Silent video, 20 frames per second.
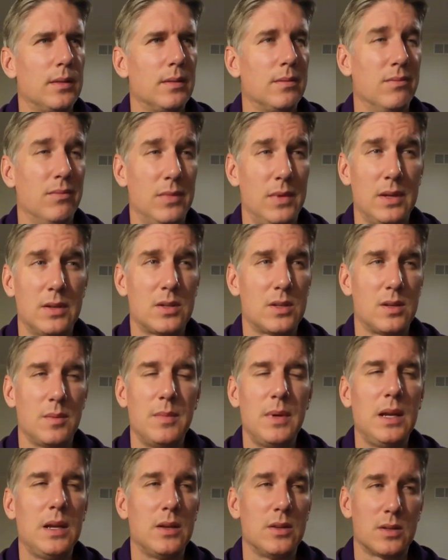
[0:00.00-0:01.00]
this to
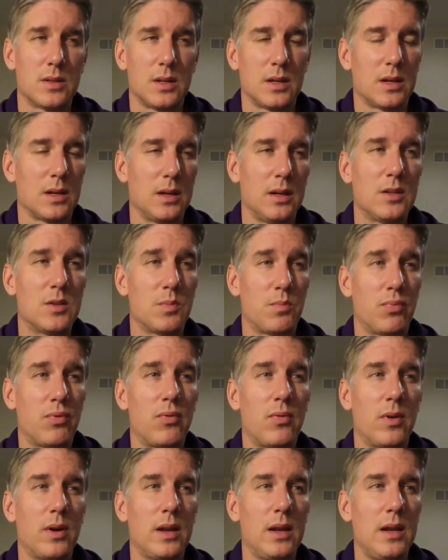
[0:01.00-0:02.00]
me is like, it's
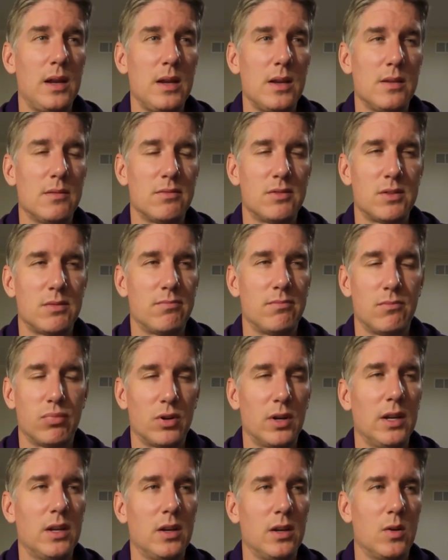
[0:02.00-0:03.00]
pretty
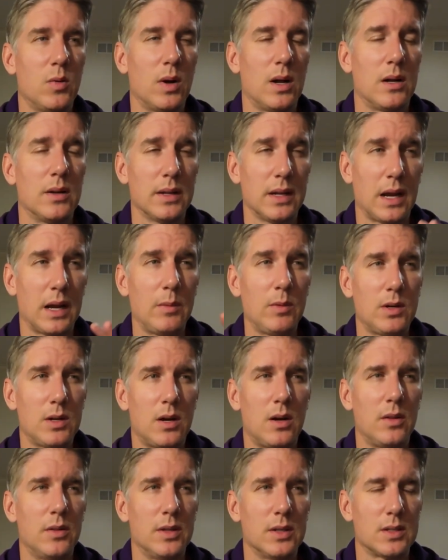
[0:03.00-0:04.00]
good quality. I would
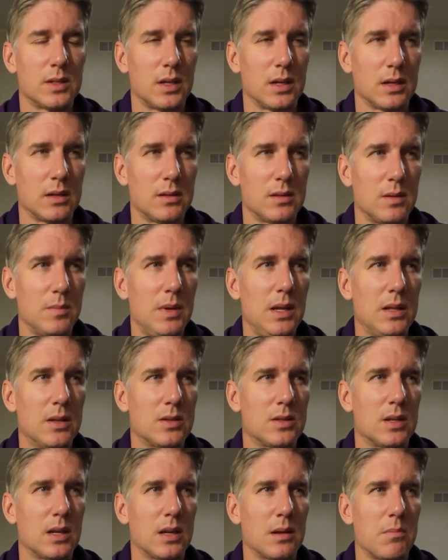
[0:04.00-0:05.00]
call this, like, to me,
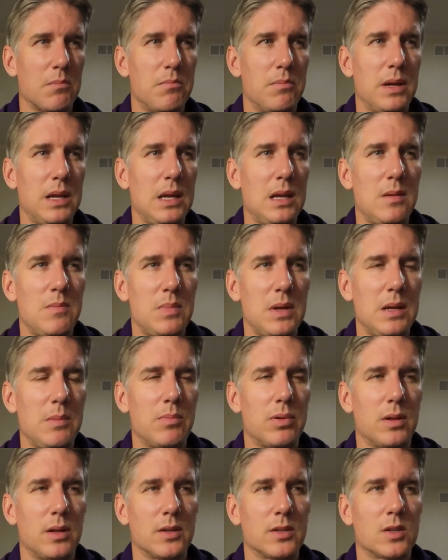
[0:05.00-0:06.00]
this like B
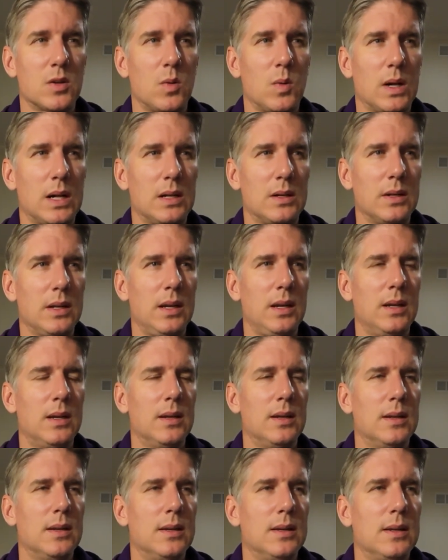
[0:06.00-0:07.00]
plus quality.
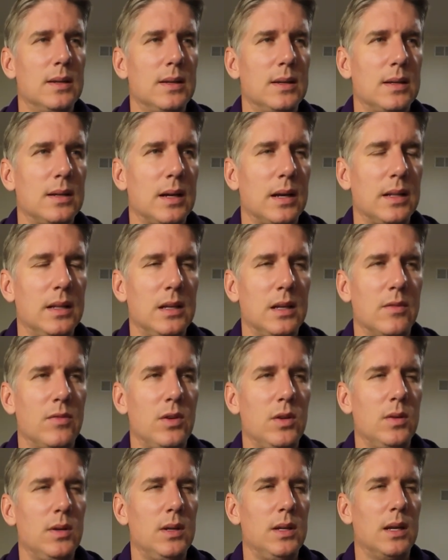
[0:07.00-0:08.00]
I think if
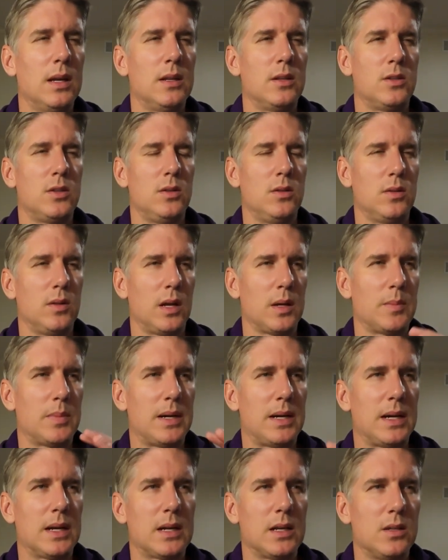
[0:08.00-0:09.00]
you get to like
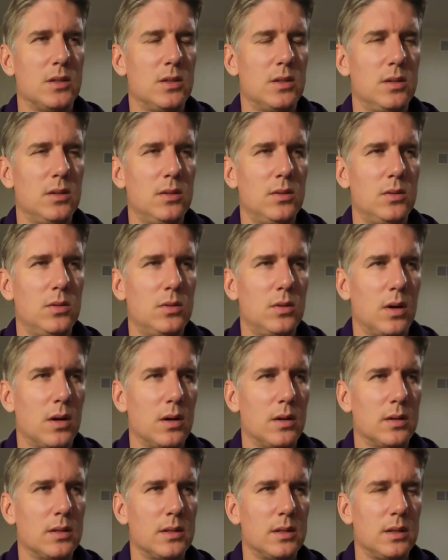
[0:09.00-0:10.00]
Pocket 2
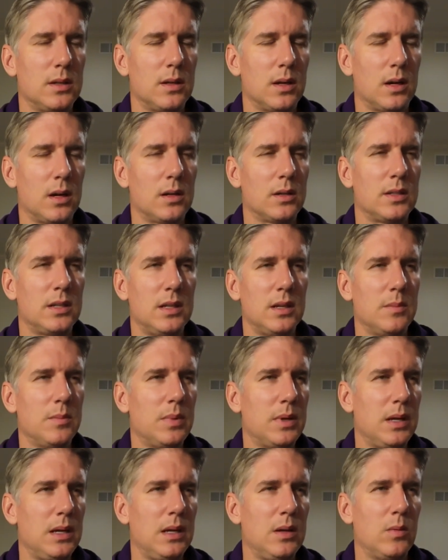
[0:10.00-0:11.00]

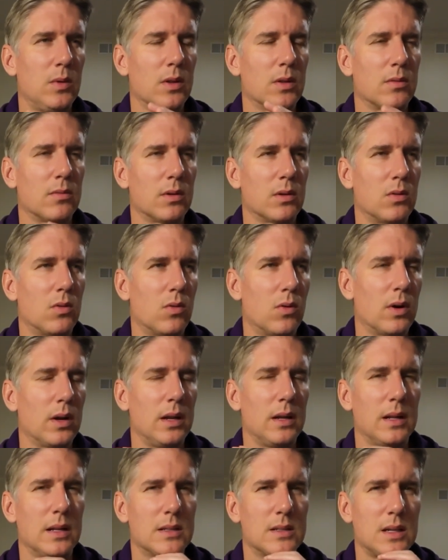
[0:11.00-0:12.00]
RTMP with
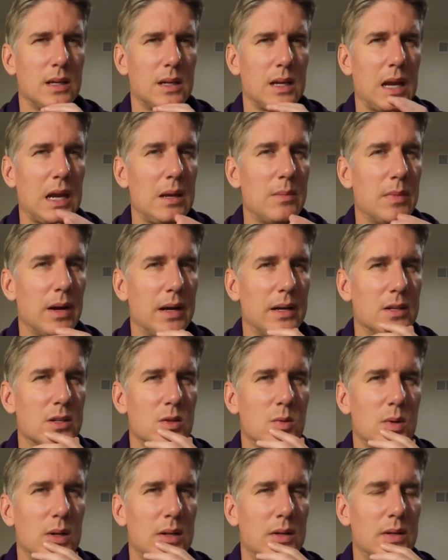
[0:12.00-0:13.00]
recording, that's like A minus
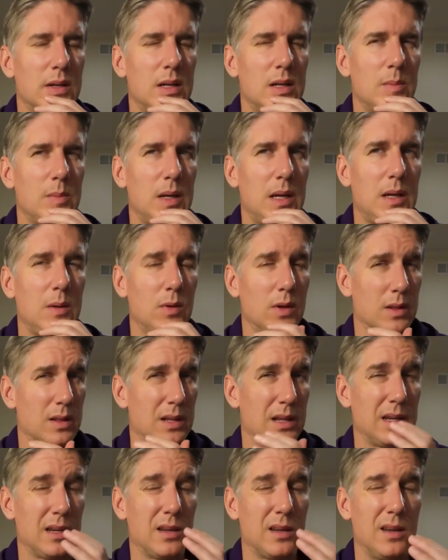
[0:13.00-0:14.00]
quality to me, with
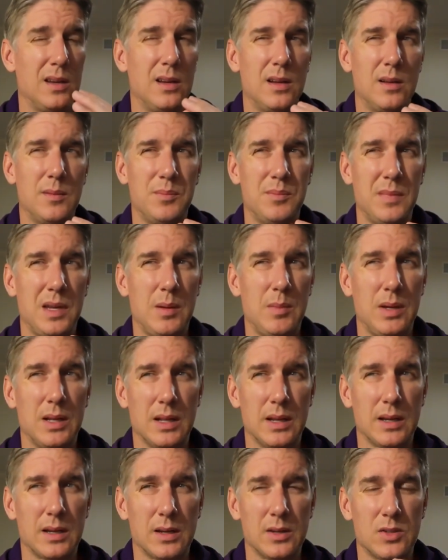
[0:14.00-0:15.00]
like maybe
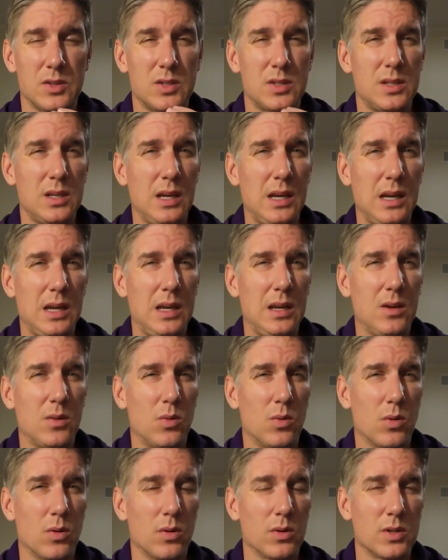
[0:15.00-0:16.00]
like a C
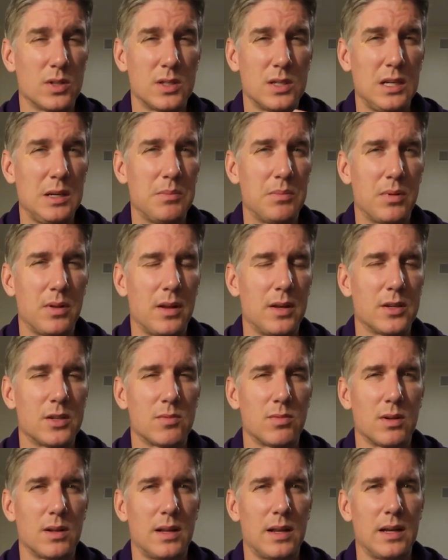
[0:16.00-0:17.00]
or C
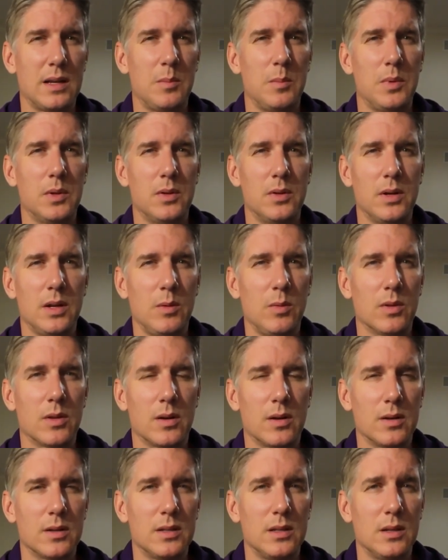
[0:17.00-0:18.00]
plus reliability with
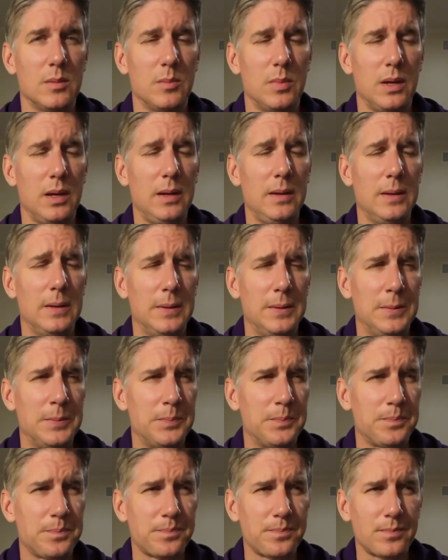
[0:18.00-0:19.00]
RTMP.
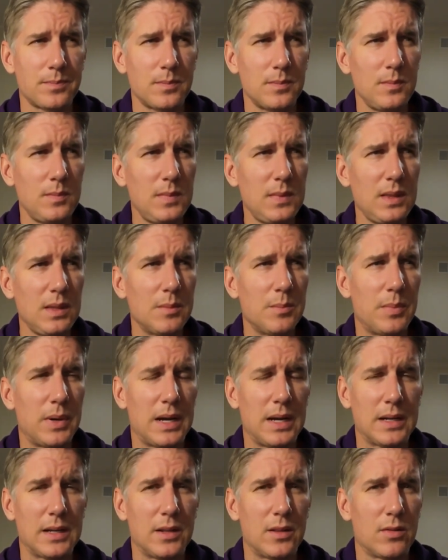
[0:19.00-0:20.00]

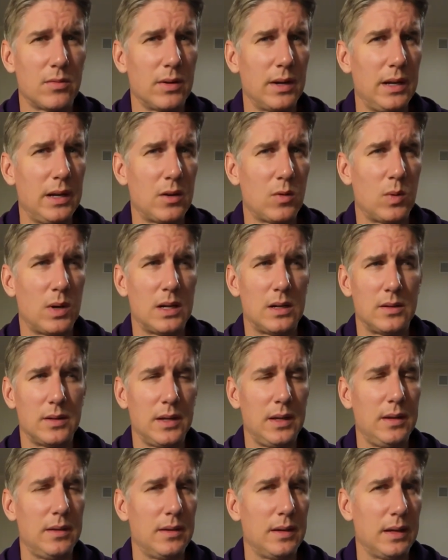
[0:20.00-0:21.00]
Pocket 3
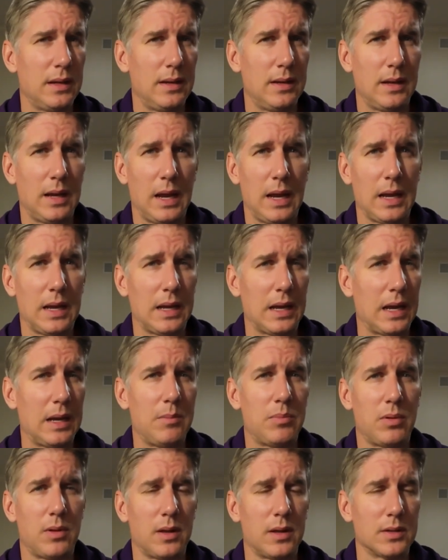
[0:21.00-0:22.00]
quality, A
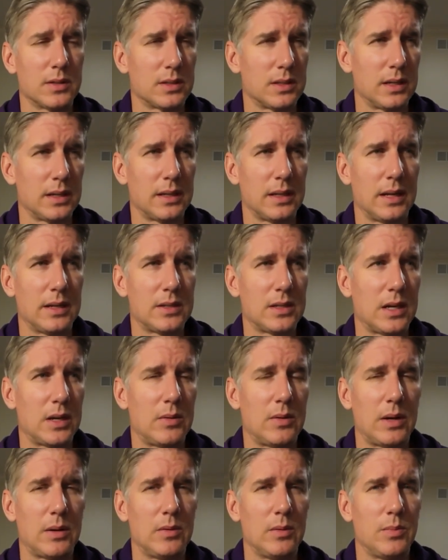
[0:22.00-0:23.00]
plus. Like, that's
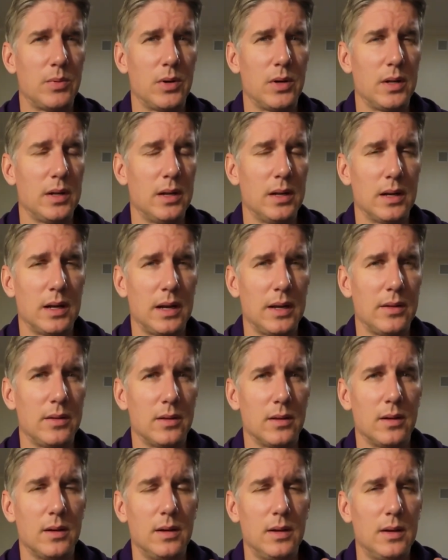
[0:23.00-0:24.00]
how I would put it in
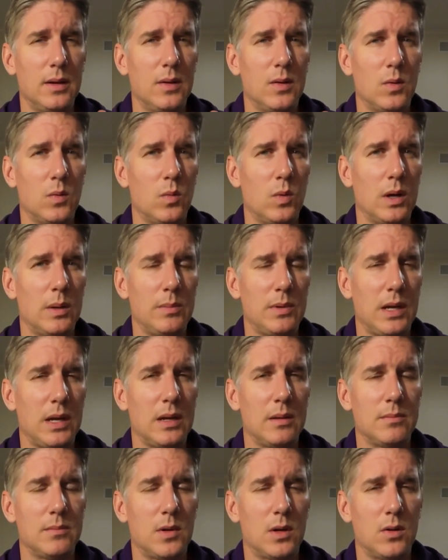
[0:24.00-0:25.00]
either
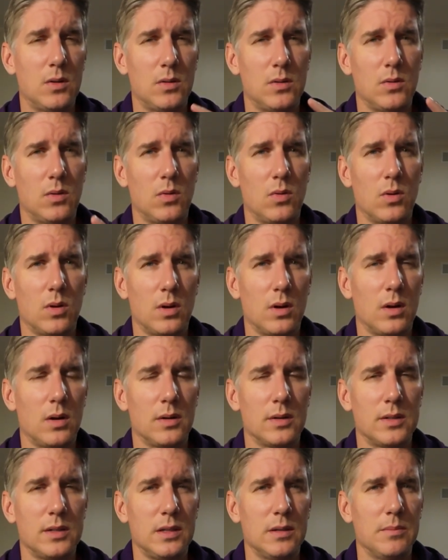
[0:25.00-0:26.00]
webcam mode
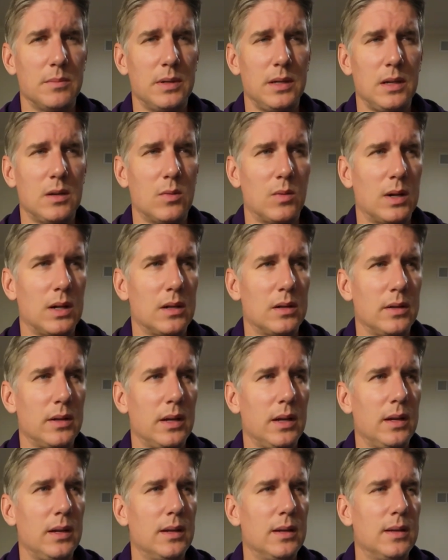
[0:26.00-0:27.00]
or RTMP
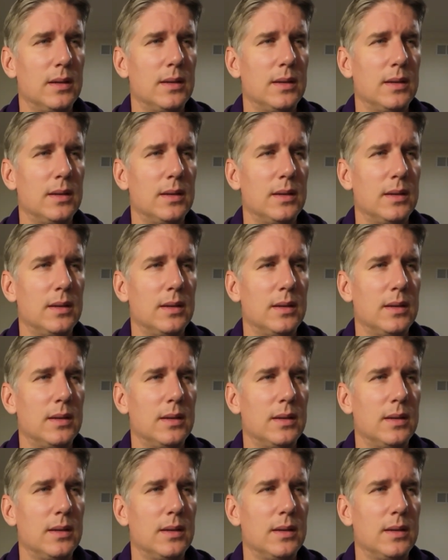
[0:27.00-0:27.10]
quality.